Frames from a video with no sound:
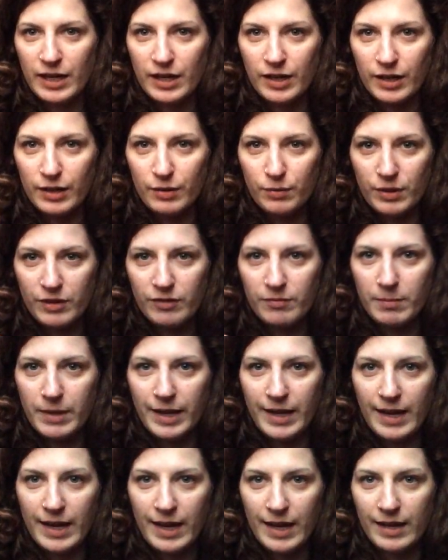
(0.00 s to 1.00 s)
her with
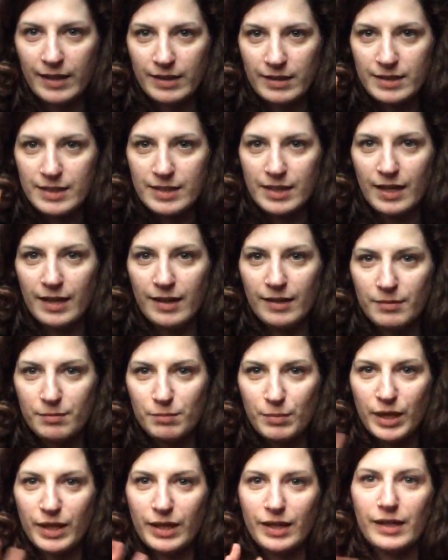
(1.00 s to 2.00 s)
my hands and
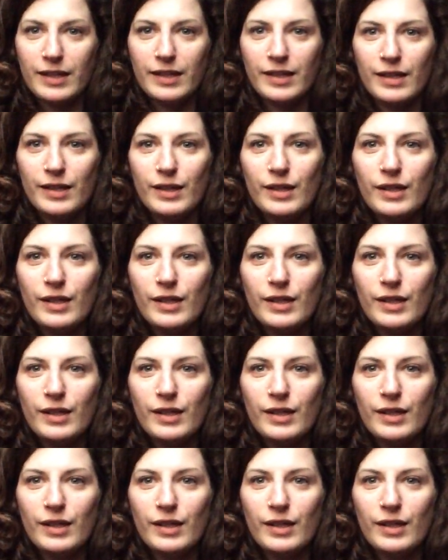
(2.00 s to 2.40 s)
my